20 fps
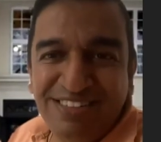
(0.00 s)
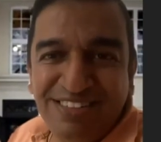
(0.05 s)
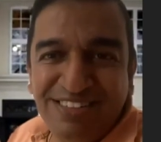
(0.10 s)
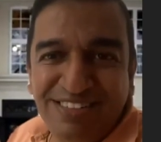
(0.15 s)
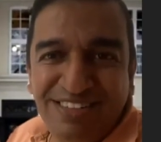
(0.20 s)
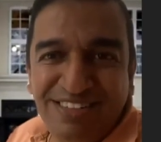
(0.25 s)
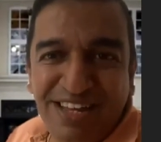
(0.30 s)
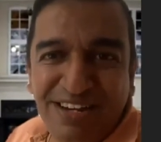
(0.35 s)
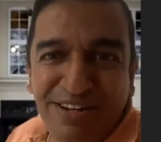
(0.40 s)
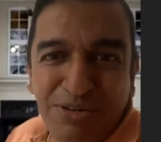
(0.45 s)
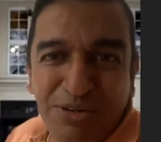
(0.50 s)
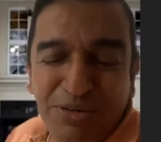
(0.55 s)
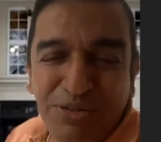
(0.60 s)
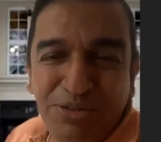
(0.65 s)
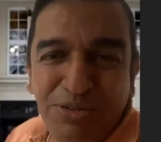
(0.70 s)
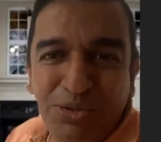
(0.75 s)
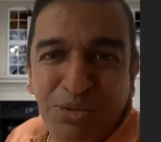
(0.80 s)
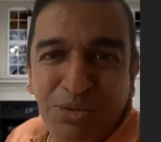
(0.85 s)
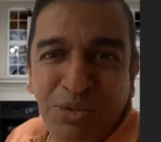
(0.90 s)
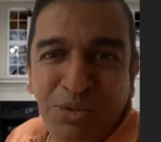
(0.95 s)
then
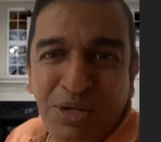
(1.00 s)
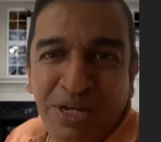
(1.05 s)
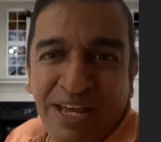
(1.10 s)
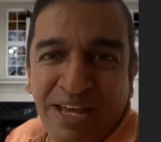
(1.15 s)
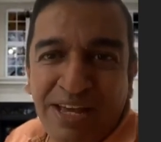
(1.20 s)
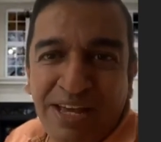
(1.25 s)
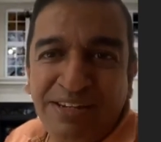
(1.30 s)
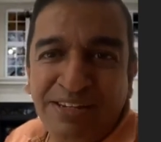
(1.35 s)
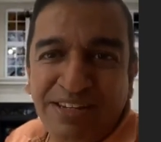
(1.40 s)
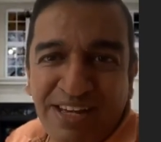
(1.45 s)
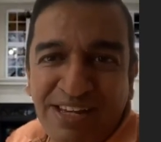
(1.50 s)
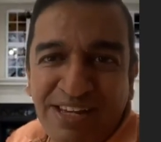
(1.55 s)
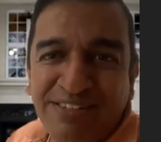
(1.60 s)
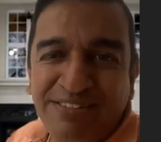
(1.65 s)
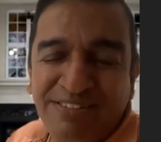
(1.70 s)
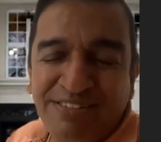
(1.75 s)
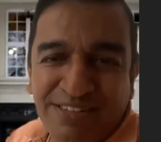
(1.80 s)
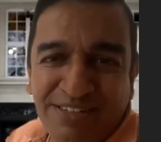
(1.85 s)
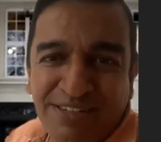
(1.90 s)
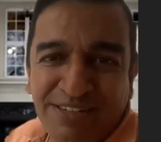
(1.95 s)
you can
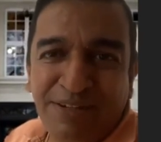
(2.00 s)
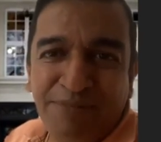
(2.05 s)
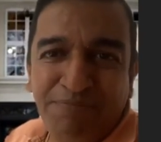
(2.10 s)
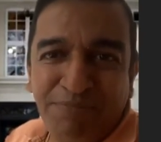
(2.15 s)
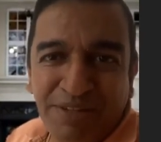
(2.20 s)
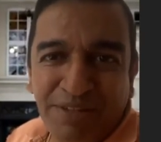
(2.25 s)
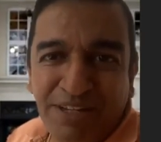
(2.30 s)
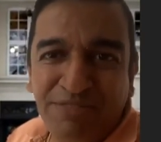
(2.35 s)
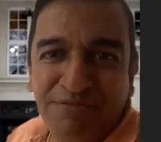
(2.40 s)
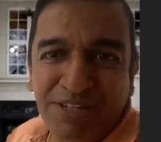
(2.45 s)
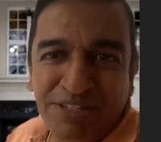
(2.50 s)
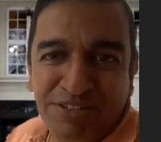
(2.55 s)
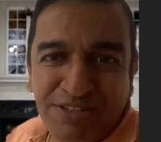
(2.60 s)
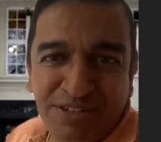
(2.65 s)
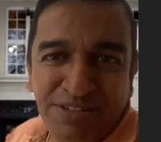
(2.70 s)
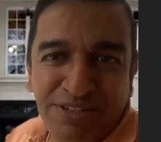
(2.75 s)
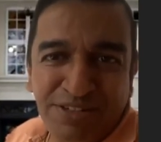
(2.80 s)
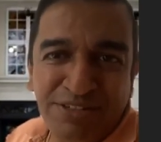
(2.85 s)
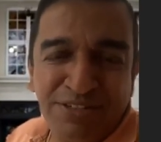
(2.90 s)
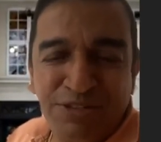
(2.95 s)
get
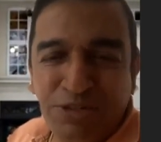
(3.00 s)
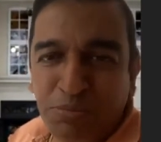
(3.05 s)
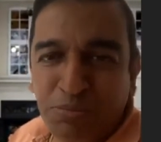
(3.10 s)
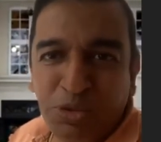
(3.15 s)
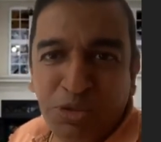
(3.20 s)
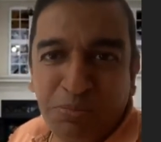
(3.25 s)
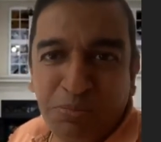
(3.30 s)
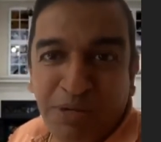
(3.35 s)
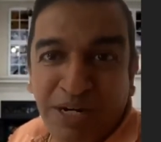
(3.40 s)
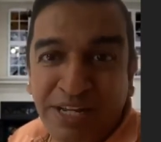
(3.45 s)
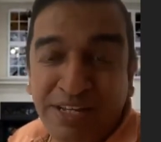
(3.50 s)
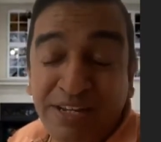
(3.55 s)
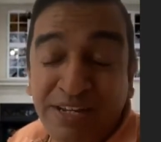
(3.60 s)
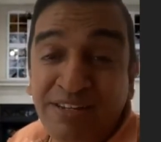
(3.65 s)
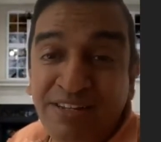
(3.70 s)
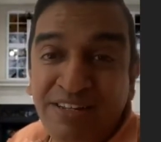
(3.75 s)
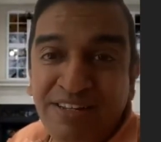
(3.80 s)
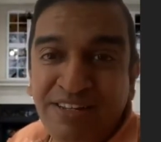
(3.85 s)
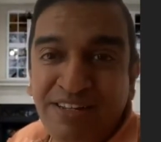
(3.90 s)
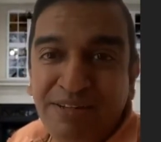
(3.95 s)
investors to put money
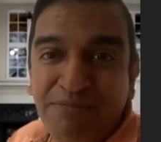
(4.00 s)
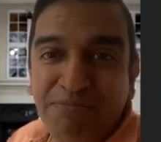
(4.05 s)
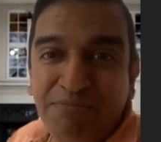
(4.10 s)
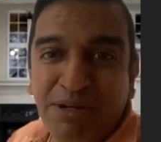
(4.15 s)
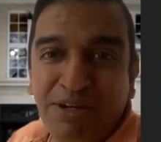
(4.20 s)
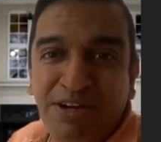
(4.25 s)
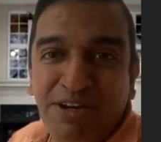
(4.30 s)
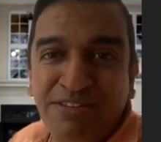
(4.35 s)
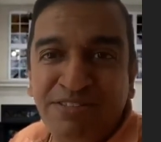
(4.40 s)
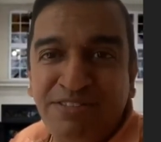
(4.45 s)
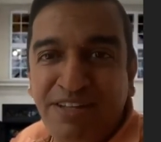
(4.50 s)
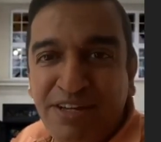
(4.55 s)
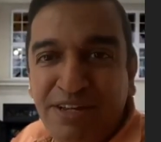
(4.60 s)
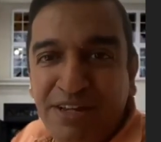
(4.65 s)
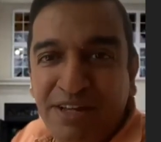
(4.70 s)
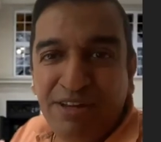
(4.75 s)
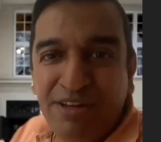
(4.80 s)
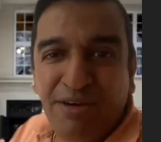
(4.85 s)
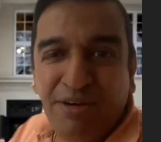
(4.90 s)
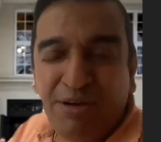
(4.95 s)
in, because they
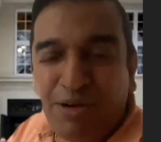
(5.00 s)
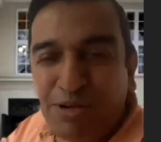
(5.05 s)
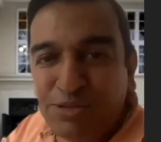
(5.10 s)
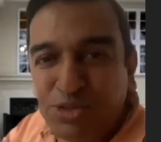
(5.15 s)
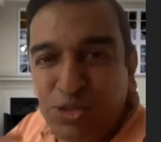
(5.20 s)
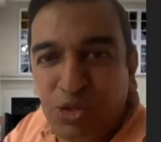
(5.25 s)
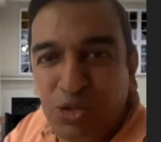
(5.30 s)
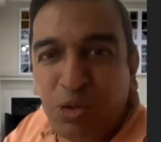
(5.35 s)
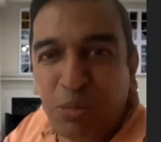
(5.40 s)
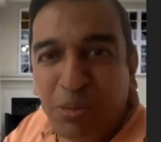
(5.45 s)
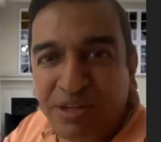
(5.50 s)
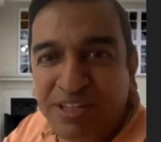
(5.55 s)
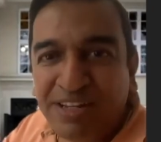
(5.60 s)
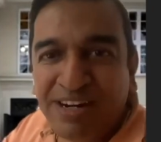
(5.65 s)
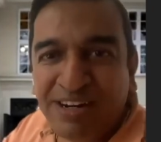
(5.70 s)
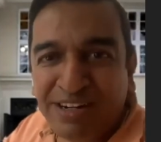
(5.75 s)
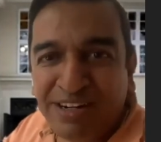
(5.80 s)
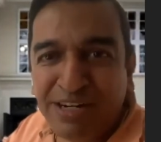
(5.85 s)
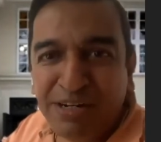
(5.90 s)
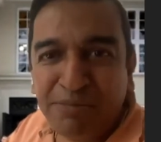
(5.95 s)
also go by the
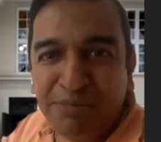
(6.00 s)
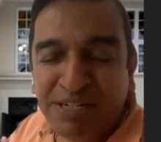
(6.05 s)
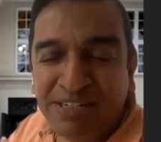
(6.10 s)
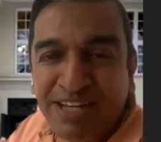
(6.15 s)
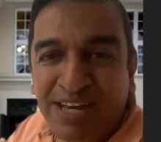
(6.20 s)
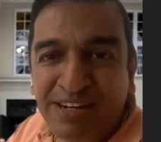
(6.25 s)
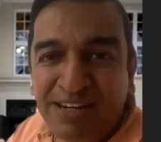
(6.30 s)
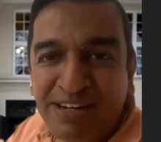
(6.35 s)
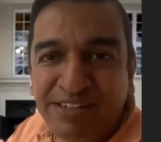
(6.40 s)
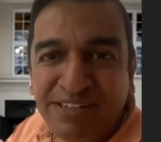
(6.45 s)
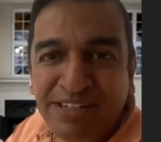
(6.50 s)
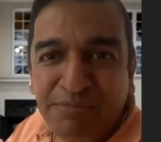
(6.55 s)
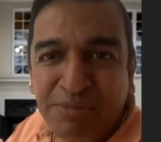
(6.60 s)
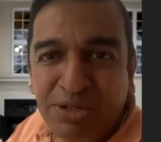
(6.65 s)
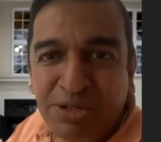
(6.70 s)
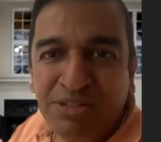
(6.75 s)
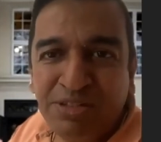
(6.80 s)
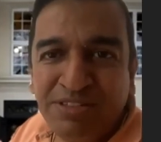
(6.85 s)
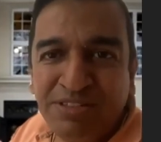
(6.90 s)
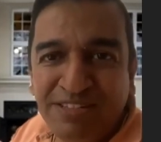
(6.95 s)
herded mentality,
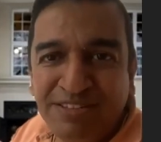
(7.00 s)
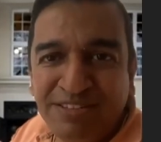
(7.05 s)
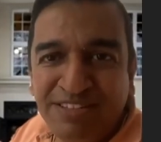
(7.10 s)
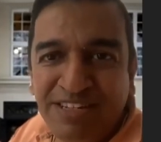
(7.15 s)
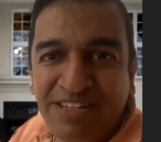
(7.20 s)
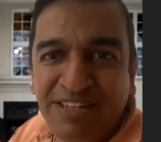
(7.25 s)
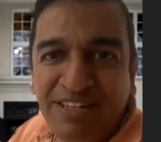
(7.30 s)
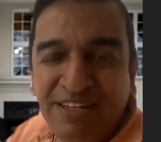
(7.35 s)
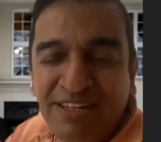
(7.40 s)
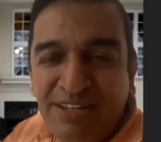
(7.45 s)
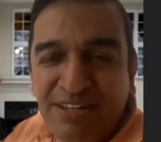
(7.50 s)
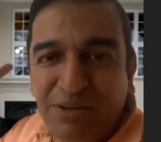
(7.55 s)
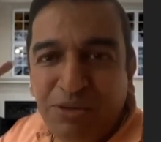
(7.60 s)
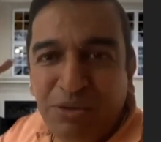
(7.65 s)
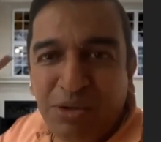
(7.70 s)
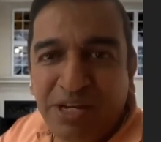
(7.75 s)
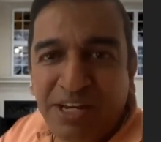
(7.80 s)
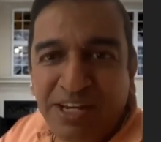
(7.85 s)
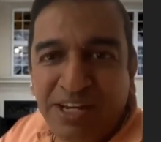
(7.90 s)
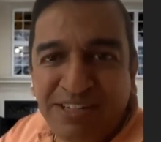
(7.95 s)
because they see,
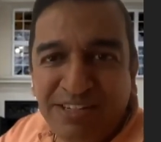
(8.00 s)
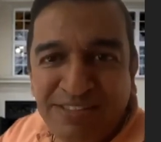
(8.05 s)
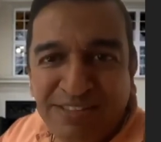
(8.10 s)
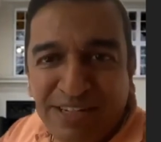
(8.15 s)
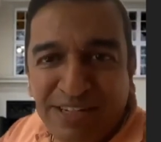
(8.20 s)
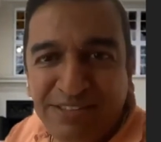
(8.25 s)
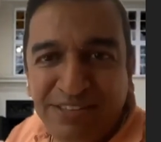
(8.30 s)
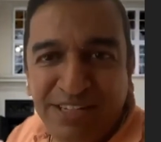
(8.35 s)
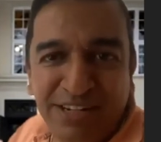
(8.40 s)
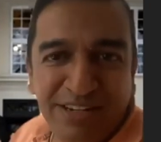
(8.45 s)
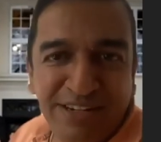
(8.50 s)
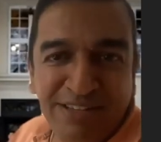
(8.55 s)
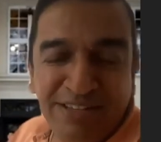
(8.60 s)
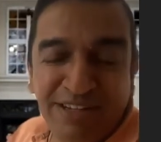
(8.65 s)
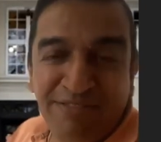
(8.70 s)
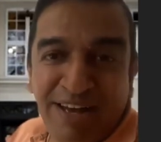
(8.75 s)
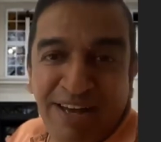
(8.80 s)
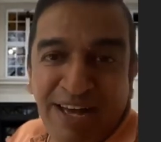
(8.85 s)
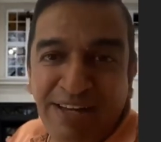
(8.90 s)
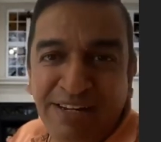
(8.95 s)
okay, they succeeded in
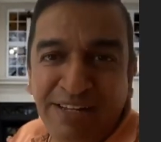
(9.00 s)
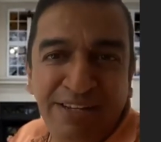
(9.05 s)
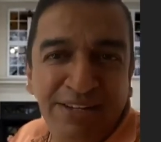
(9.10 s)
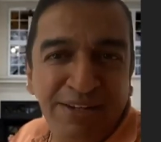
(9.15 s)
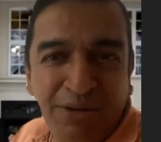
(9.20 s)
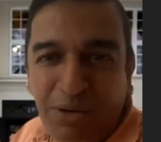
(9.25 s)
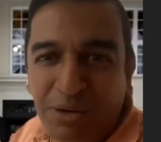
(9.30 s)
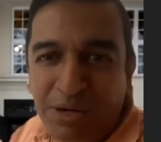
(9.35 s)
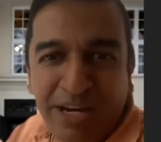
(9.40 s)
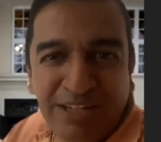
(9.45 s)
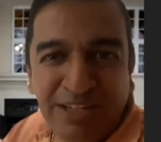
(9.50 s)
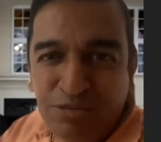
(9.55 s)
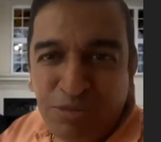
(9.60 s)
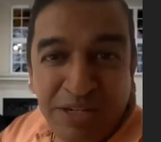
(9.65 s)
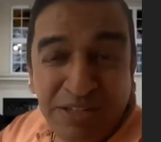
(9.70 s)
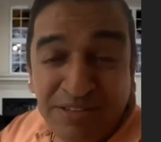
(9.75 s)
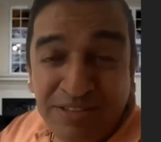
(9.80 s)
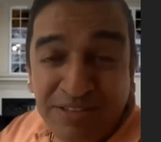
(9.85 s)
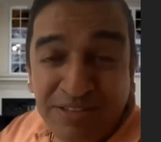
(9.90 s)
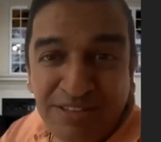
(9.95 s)
the valley or
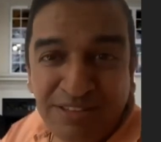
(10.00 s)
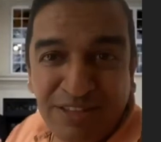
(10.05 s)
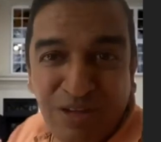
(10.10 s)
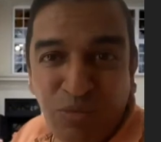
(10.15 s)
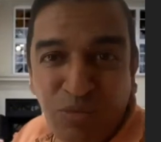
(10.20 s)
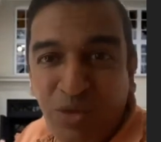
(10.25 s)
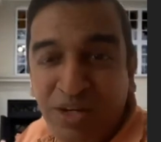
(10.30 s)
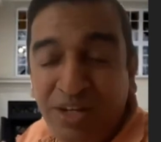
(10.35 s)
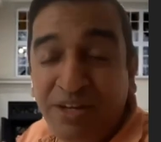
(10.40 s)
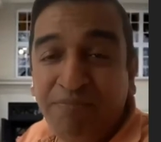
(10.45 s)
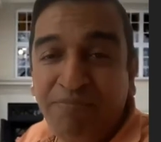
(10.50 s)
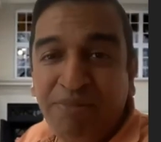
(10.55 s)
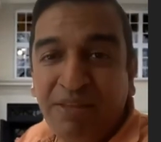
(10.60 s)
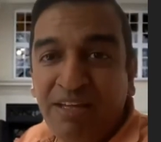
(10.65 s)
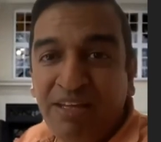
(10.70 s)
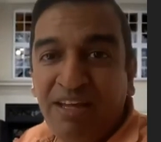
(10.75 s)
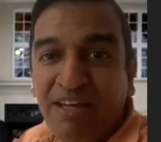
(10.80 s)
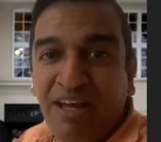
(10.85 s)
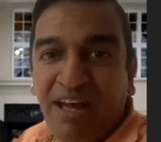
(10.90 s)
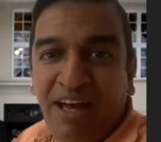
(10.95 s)
XYZ somewhere,
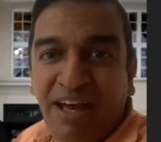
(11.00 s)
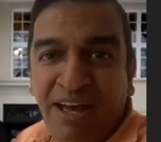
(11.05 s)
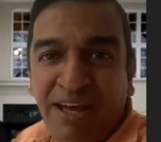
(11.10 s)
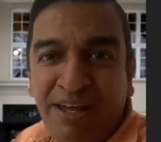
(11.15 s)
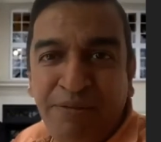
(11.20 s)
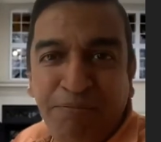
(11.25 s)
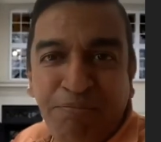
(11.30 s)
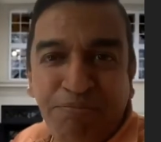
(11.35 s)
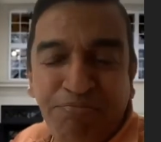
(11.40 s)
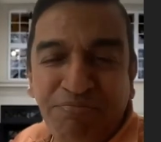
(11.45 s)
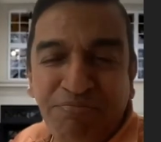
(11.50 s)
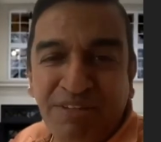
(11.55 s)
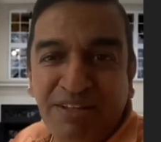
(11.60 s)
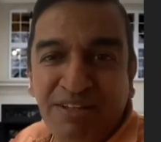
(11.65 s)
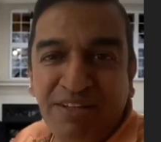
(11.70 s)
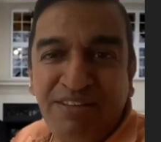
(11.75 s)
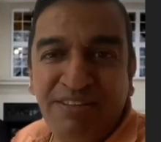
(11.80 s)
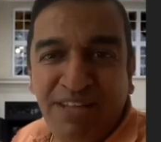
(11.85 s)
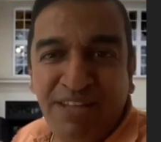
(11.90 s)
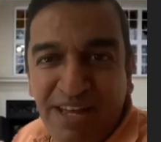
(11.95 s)
and
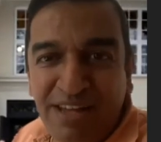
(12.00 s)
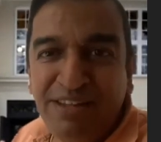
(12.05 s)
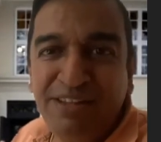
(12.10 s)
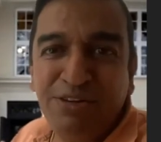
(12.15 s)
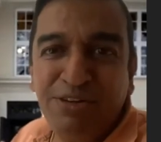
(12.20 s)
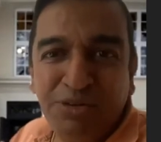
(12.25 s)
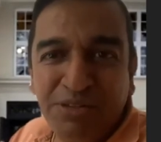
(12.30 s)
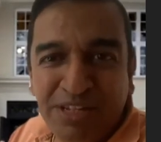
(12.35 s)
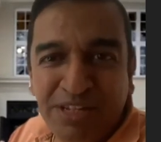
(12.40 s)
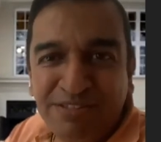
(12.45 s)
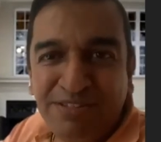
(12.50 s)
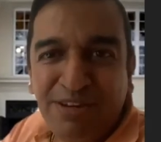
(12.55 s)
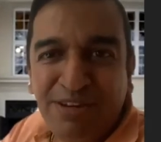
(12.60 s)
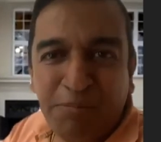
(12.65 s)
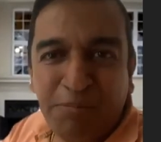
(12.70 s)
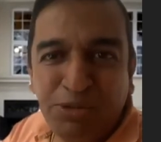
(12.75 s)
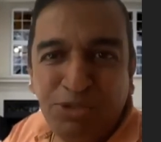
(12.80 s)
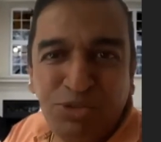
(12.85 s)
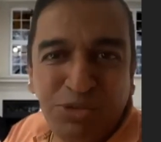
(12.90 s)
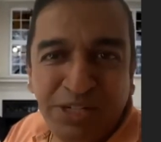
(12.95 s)
then there's an
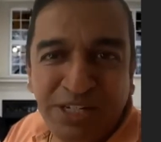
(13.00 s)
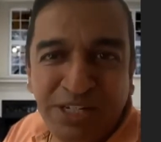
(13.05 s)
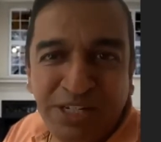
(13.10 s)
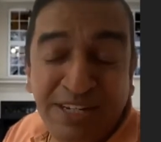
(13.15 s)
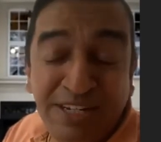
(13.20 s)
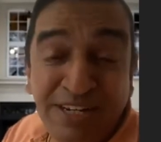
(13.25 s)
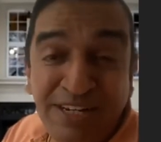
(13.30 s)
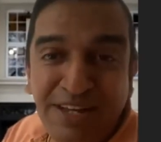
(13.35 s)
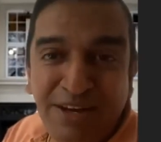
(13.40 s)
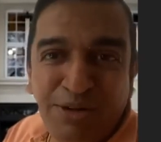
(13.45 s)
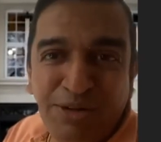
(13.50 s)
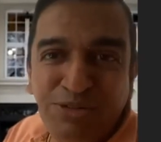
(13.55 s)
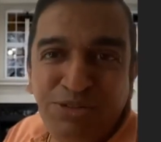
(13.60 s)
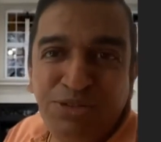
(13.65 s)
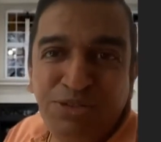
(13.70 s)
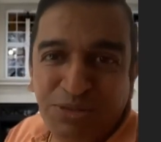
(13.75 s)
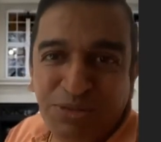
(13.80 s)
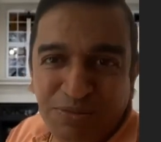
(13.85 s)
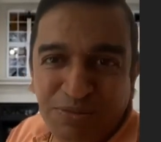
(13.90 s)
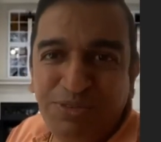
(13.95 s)
opportunity in India
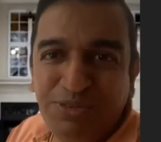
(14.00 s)
also.